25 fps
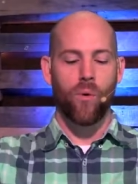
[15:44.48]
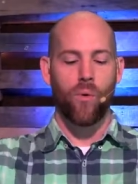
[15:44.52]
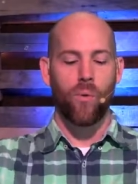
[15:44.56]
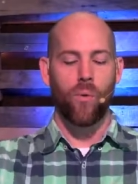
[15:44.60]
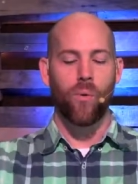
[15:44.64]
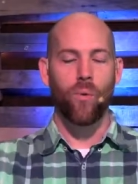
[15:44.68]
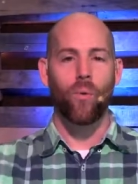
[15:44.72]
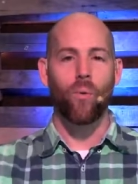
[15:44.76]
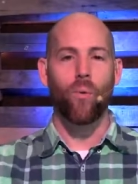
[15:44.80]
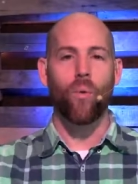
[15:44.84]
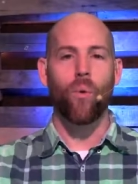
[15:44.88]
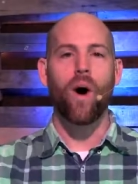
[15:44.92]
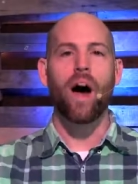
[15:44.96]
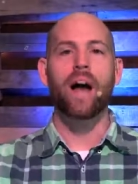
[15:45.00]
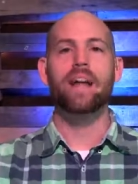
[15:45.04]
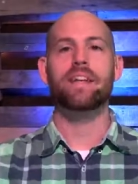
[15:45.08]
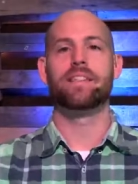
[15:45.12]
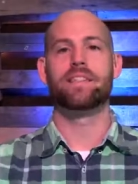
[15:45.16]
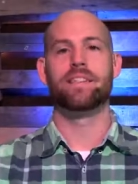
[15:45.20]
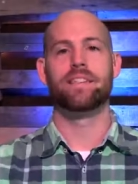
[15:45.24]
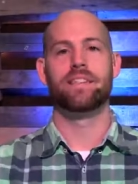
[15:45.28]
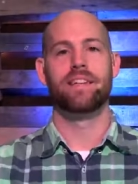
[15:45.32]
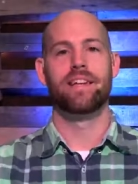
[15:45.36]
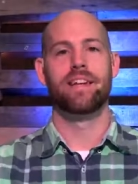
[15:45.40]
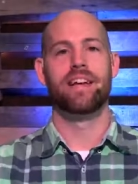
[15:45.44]

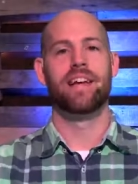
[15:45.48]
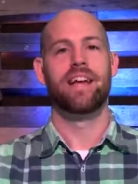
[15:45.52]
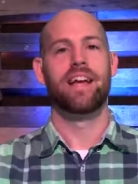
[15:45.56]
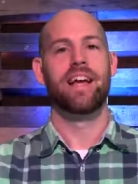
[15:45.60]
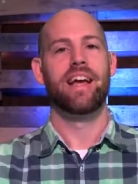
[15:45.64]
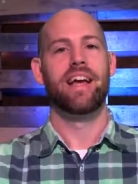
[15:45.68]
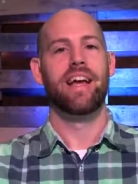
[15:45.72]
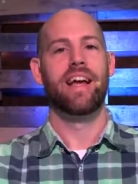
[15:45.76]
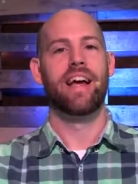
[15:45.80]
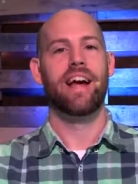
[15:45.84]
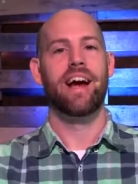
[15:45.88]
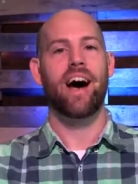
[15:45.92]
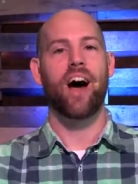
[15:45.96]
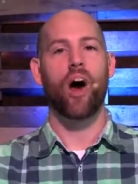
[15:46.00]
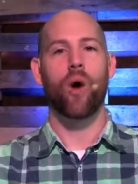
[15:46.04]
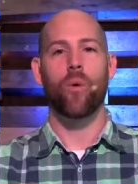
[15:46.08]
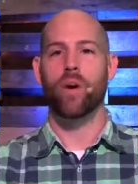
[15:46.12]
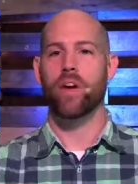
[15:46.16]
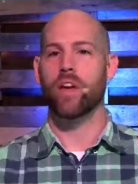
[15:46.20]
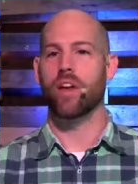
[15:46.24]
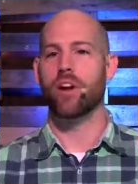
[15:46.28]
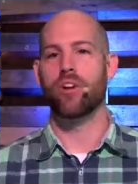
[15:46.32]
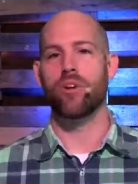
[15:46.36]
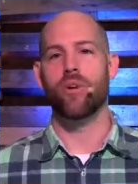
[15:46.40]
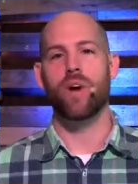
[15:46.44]
what are we
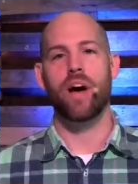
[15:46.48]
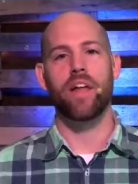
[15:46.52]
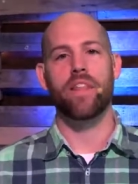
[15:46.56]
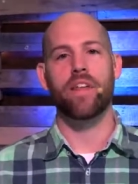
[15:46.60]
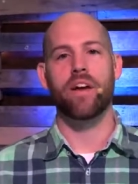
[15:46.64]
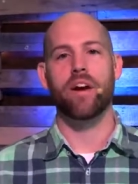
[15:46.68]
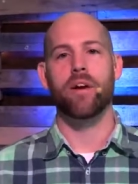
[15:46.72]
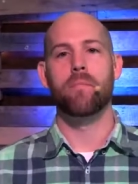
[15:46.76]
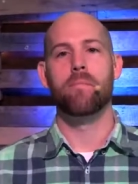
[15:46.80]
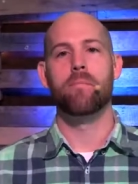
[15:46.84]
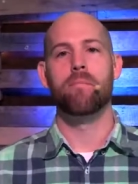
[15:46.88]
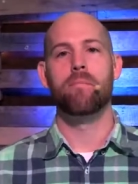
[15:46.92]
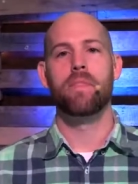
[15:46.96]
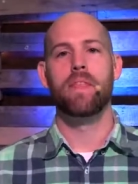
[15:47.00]
going to do out there?